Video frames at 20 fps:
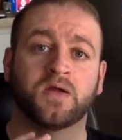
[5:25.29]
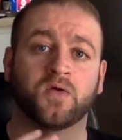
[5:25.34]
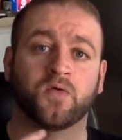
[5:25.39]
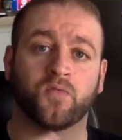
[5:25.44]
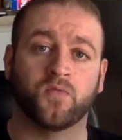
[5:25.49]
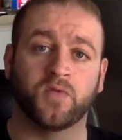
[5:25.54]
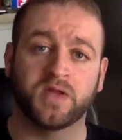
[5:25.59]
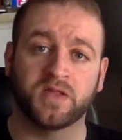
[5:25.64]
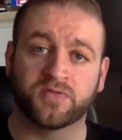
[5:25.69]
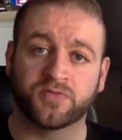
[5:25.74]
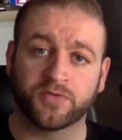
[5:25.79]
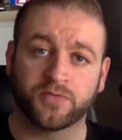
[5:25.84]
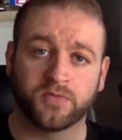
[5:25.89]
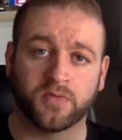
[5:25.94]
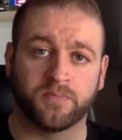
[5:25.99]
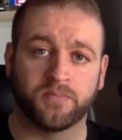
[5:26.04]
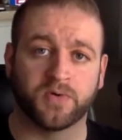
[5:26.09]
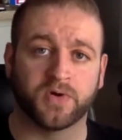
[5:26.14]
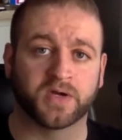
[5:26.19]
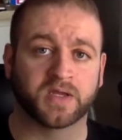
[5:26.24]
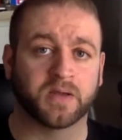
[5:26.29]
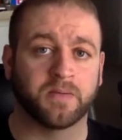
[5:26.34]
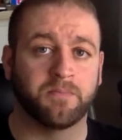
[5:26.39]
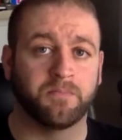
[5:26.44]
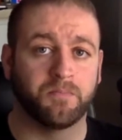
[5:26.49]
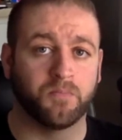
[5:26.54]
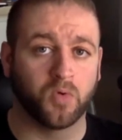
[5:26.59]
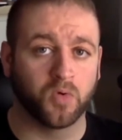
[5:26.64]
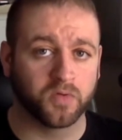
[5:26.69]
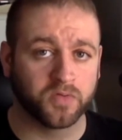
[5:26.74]
read through the book
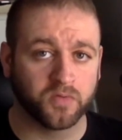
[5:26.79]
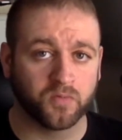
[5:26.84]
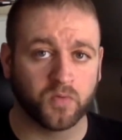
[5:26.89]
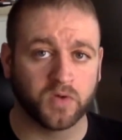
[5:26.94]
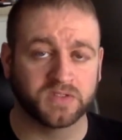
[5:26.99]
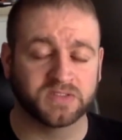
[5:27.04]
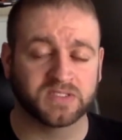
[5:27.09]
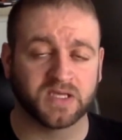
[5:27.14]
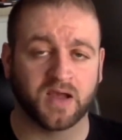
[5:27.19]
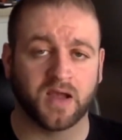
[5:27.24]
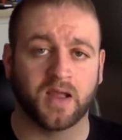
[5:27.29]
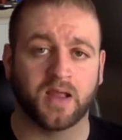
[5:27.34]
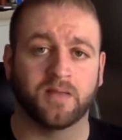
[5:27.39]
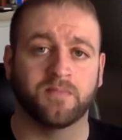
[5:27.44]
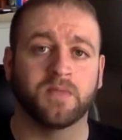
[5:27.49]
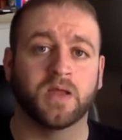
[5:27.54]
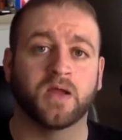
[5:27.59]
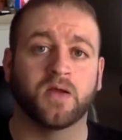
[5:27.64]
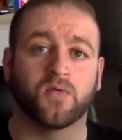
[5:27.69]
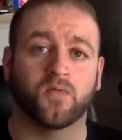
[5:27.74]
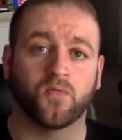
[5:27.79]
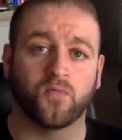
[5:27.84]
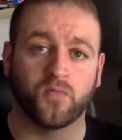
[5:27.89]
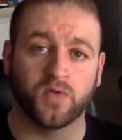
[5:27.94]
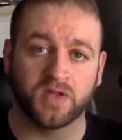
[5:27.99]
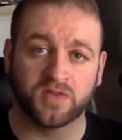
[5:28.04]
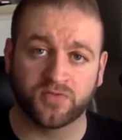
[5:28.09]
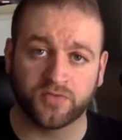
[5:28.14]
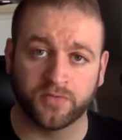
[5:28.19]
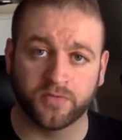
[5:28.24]
more than one time,
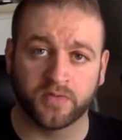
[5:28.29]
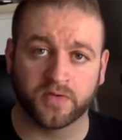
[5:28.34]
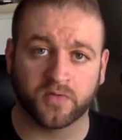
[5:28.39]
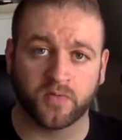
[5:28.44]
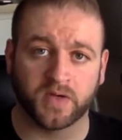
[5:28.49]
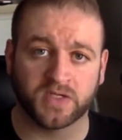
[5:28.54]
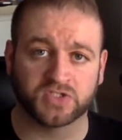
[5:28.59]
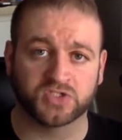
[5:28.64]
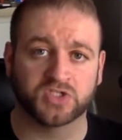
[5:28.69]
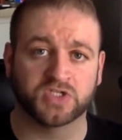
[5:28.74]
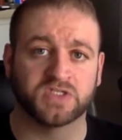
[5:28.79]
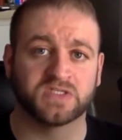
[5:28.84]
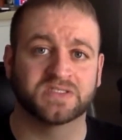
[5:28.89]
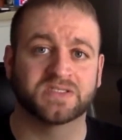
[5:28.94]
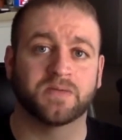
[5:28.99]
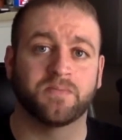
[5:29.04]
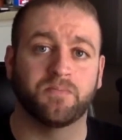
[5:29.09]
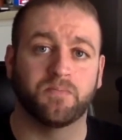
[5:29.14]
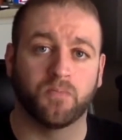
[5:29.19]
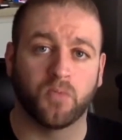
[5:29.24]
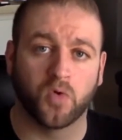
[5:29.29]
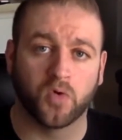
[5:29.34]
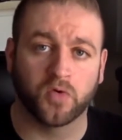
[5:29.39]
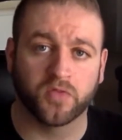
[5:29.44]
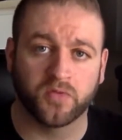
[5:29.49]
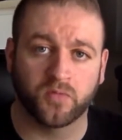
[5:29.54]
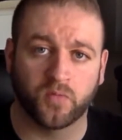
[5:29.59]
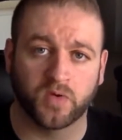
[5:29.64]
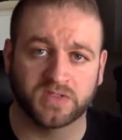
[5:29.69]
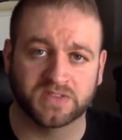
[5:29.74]
read through the questions more
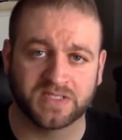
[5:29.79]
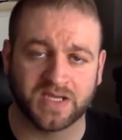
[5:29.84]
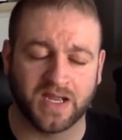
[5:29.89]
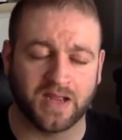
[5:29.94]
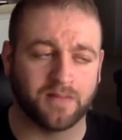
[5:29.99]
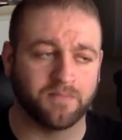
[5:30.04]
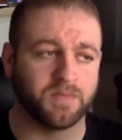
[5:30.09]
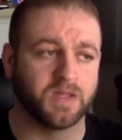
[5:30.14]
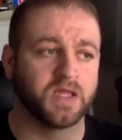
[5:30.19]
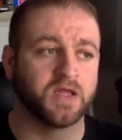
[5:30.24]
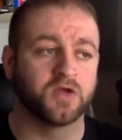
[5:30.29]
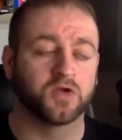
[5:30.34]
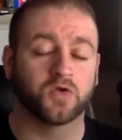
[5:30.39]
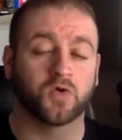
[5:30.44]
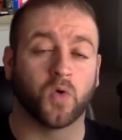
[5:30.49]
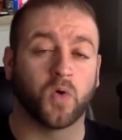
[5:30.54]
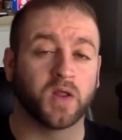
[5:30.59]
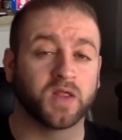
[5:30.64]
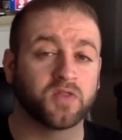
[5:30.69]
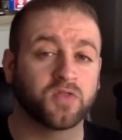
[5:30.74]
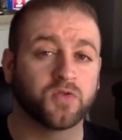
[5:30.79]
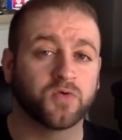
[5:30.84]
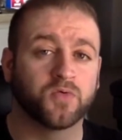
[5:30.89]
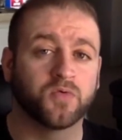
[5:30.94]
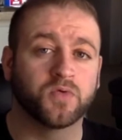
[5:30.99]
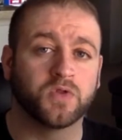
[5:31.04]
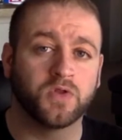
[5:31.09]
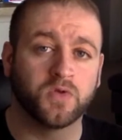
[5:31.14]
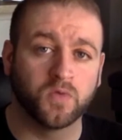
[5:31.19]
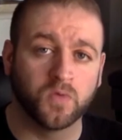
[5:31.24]
than one time, going
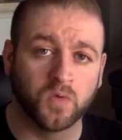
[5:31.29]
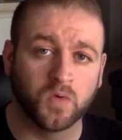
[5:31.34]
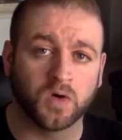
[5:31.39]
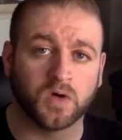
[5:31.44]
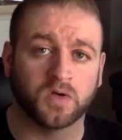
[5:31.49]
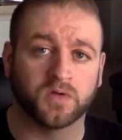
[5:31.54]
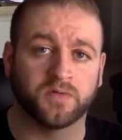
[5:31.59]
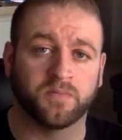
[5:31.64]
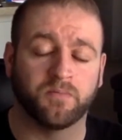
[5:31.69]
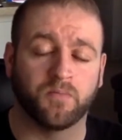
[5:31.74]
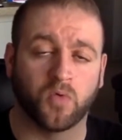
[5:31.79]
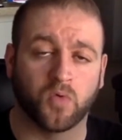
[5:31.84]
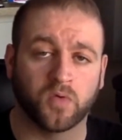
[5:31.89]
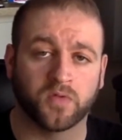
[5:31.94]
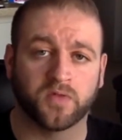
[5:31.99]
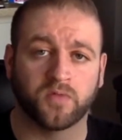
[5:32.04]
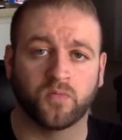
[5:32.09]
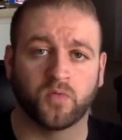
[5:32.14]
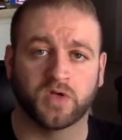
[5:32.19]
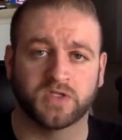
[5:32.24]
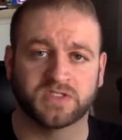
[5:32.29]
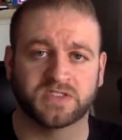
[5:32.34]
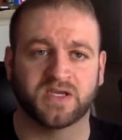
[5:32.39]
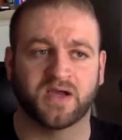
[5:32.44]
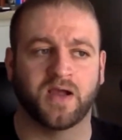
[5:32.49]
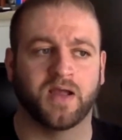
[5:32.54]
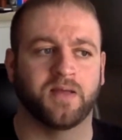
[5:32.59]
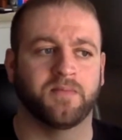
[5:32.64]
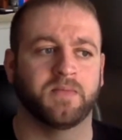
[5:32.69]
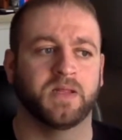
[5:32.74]
through UWorld more than one
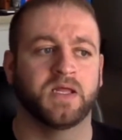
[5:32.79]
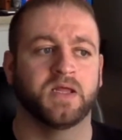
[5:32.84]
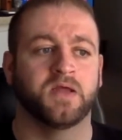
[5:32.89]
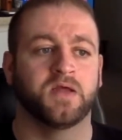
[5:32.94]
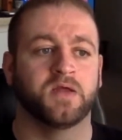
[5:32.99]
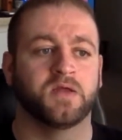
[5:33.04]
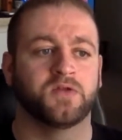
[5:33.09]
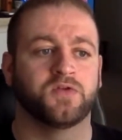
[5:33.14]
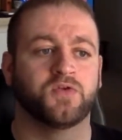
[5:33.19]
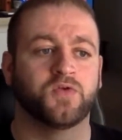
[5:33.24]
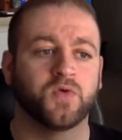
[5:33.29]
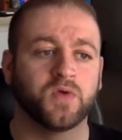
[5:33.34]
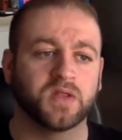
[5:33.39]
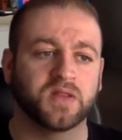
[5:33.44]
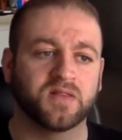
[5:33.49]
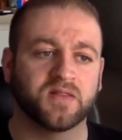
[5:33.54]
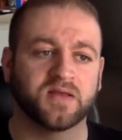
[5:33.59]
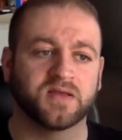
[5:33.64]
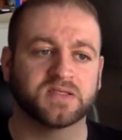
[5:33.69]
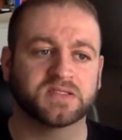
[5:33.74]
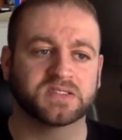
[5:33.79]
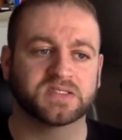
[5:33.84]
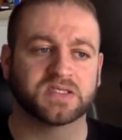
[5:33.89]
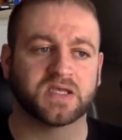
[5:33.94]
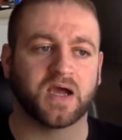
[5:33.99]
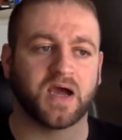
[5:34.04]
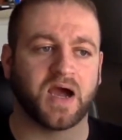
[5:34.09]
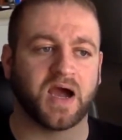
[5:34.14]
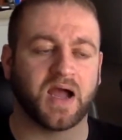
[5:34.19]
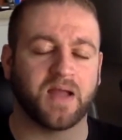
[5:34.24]
time. Doing this,
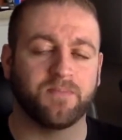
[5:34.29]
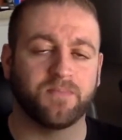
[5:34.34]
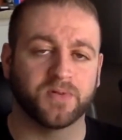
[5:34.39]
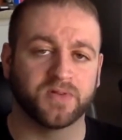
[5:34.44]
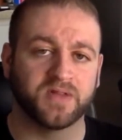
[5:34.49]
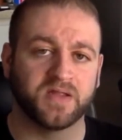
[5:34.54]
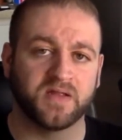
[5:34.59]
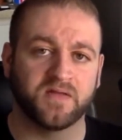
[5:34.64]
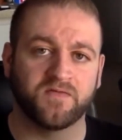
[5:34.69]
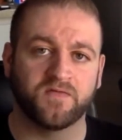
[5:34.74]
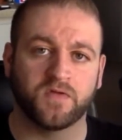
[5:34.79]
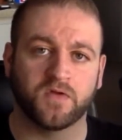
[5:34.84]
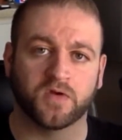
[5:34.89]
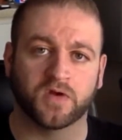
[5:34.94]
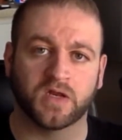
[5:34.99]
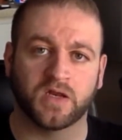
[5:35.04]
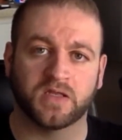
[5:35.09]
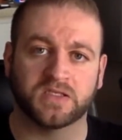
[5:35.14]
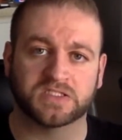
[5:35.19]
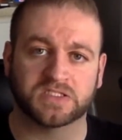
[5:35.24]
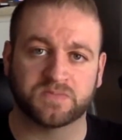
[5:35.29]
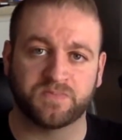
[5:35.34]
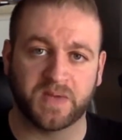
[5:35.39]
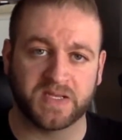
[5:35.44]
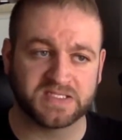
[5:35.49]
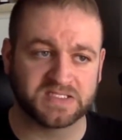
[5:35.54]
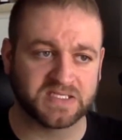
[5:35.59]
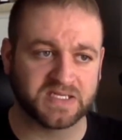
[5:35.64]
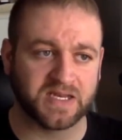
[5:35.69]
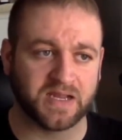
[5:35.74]
I believe you're going to
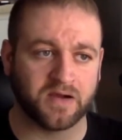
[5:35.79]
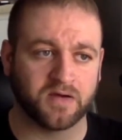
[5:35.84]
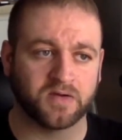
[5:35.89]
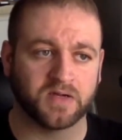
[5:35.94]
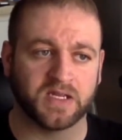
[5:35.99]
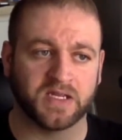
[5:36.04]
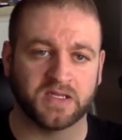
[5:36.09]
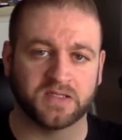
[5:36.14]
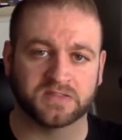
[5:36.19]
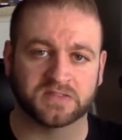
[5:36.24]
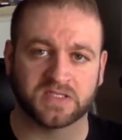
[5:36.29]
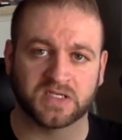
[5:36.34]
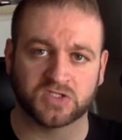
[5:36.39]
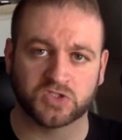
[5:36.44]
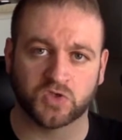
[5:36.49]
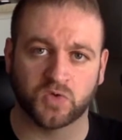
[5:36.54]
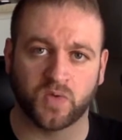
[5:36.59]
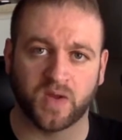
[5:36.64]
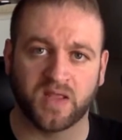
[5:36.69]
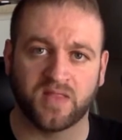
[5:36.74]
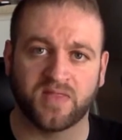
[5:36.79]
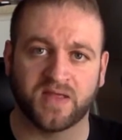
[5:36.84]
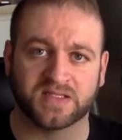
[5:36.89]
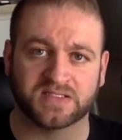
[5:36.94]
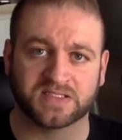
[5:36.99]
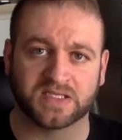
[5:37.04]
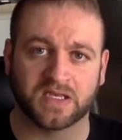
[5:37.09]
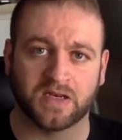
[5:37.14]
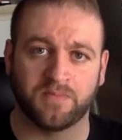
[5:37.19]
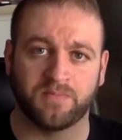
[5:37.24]
space it out in such a way
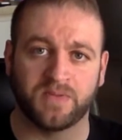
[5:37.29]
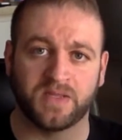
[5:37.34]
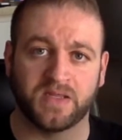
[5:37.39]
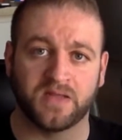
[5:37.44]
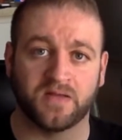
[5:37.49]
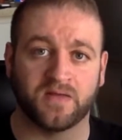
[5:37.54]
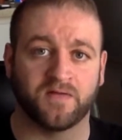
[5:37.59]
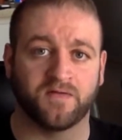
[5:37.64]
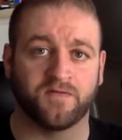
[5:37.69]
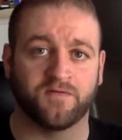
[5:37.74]
that's going to be